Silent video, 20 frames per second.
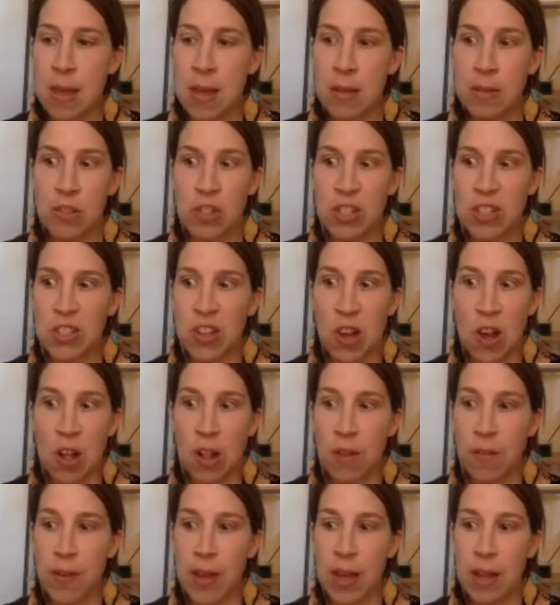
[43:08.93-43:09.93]
Just
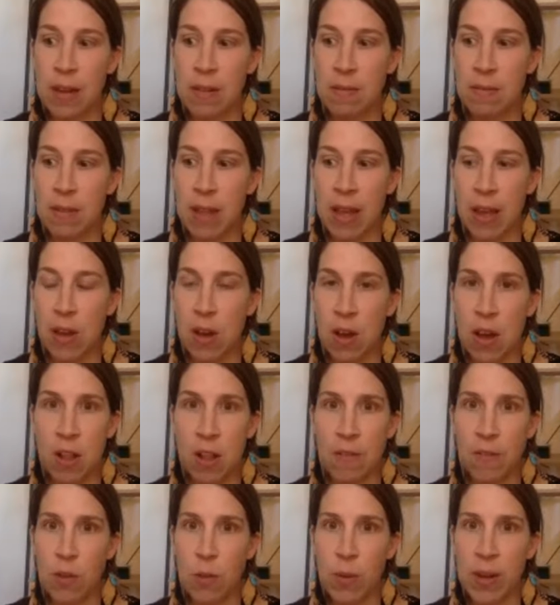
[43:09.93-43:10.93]
all of it, all of the
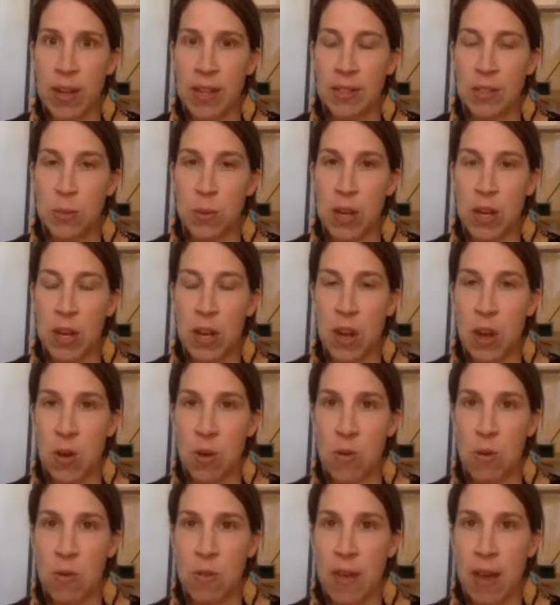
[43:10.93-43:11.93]
ways we know
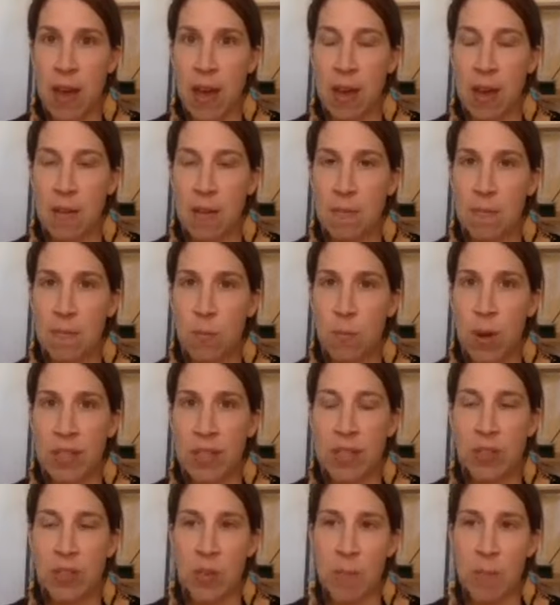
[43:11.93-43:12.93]
that Western
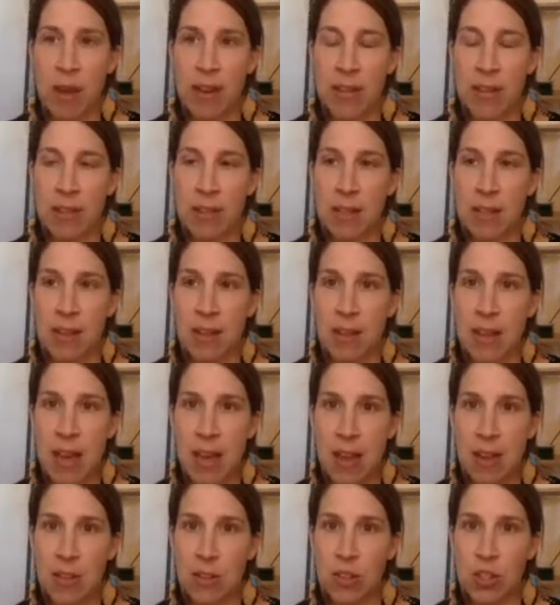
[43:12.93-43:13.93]
medicine can
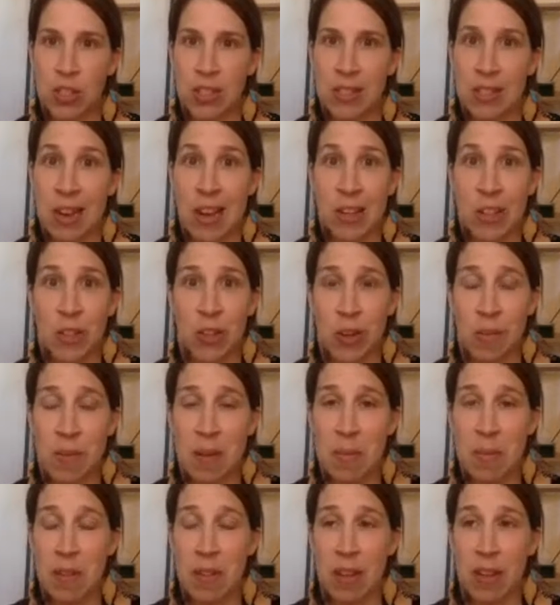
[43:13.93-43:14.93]
just not treat people
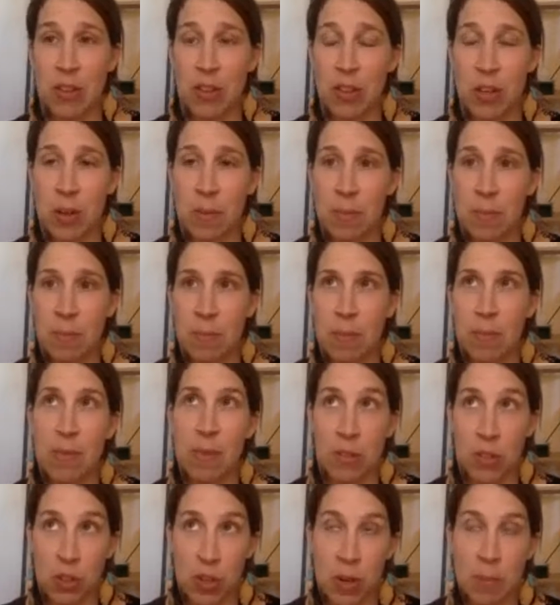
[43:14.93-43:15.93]
like treat
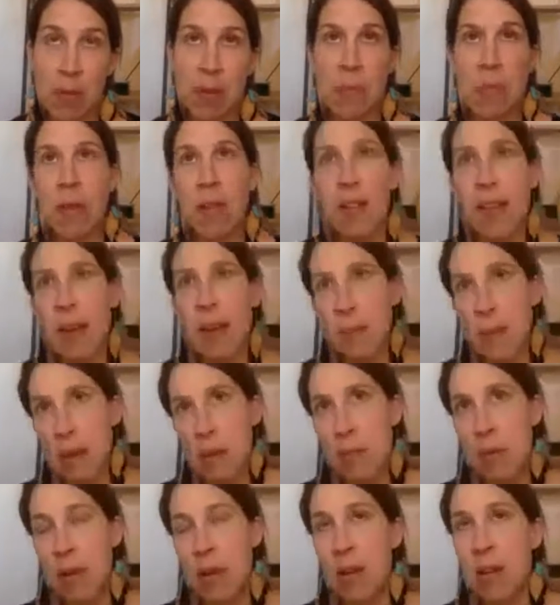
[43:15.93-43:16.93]
people like
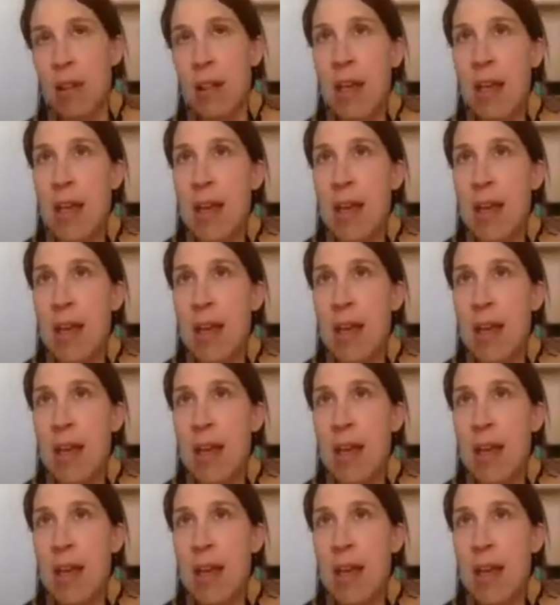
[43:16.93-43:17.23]
people.